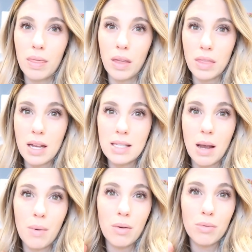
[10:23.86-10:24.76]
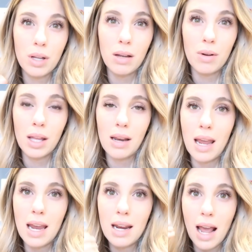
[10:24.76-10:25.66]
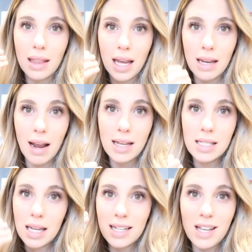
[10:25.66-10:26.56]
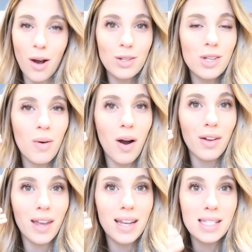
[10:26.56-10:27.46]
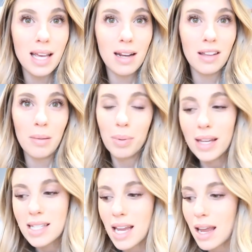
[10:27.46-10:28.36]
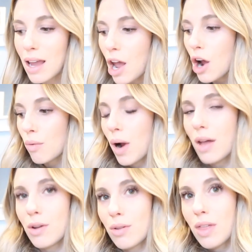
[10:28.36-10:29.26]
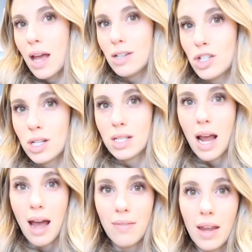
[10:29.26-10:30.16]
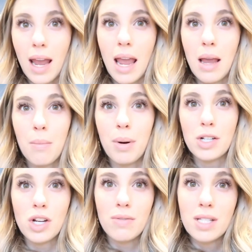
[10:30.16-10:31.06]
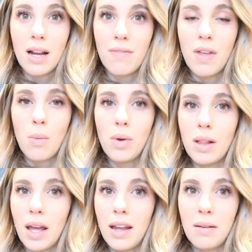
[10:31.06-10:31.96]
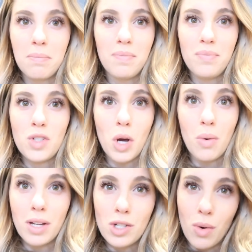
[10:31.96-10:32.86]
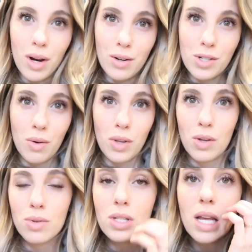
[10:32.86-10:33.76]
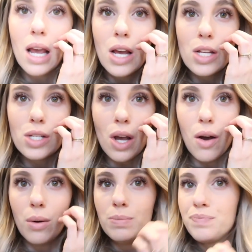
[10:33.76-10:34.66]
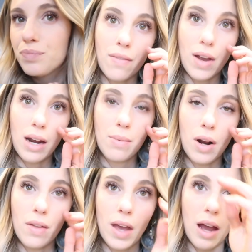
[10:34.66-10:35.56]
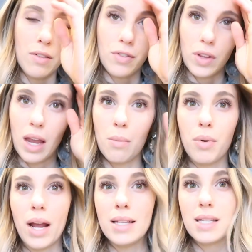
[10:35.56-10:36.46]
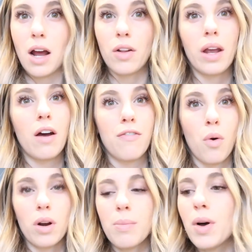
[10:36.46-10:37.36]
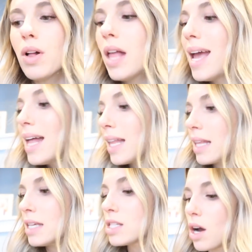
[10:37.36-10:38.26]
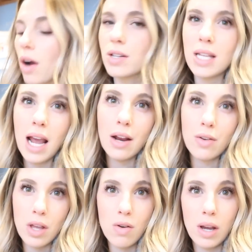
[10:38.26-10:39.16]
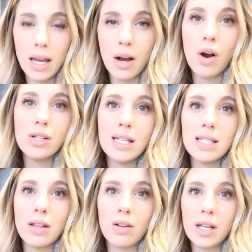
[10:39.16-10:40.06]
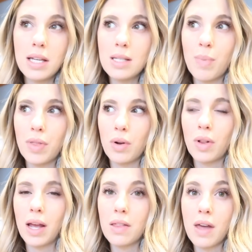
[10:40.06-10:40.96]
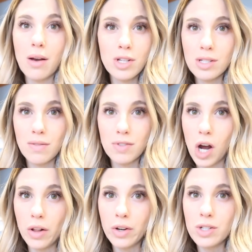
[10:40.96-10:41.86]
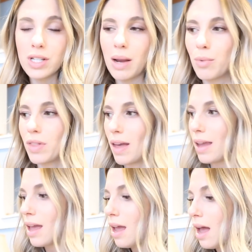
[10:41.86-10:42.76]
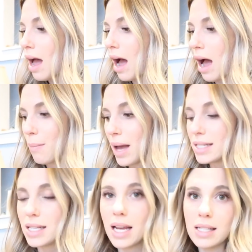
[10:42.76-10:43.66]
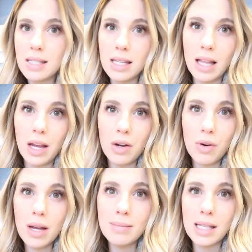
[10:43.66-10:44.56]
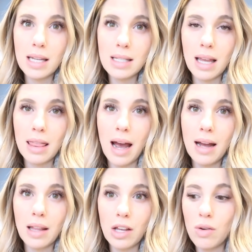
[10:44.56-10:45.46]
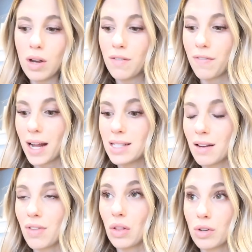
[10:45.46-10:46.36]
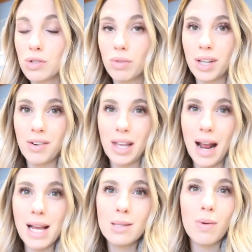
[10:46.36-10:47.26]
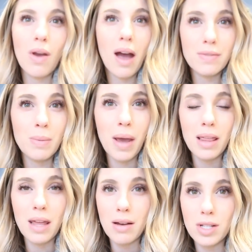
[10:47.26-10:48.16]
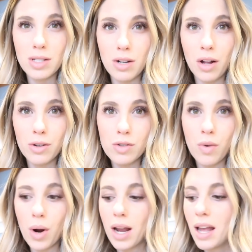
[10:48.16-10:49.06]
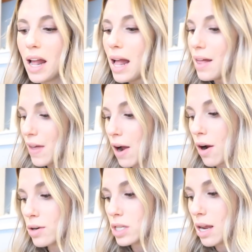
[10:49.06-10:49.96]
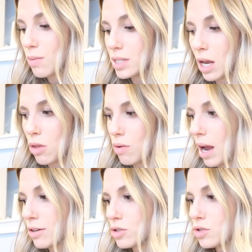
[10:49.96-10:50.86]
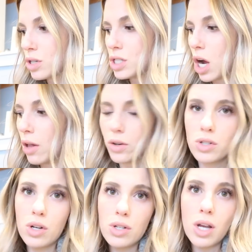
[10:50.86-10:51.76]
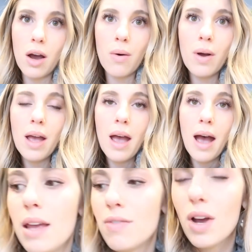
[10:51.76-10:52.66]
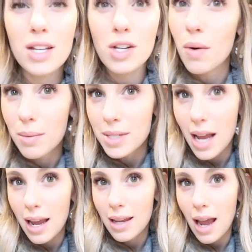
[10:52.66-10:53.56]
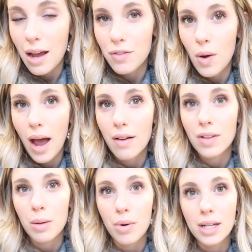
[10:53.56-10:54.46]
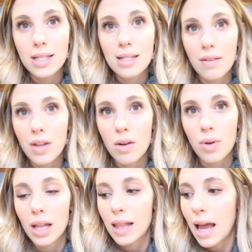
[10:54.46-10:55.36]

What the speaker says: the things that we really, really need and like nice things that also are like aesthetically pleasing rather than just having a bunch of stuff that we like don't enjoy or don't use. So I've kind of been on the hunt for like brands that are like affordable. Like this car seat, I know that you can get car seats that look like this, but they're like thousands of dollars. Same with like bassinets and like cribs and things like that. Like you can find stuff that looks really, really nice, but you have to pay thousands of dollars for it. That car seat was like $300 or so. If you guys know what I'm saying, yeah, if you have like brands and stuff that you really